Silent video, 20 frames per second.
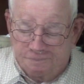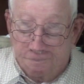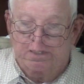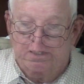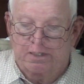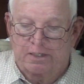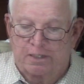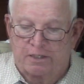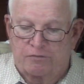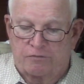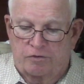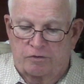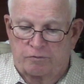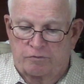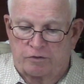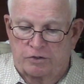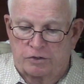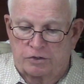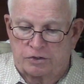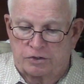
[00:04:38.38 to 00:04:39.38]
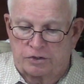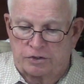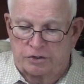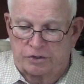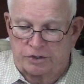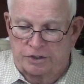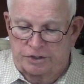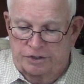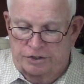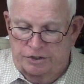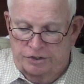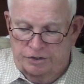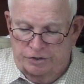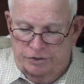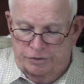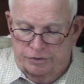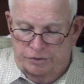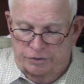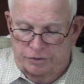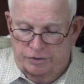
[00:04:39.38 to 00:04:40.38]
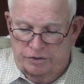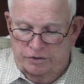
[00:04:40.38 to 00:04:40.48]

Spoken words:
Then from verse 32 to